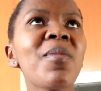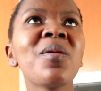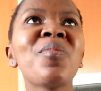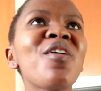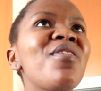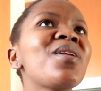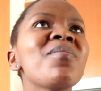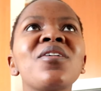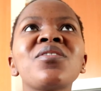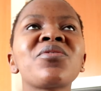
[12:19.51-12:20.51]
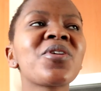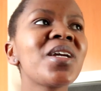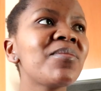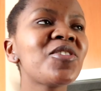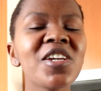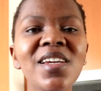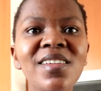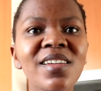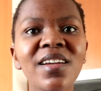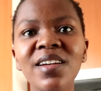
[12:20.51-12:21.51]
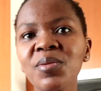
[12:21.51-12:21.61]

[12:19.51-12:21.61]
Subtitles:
and the perfect amount of cream cheese in it.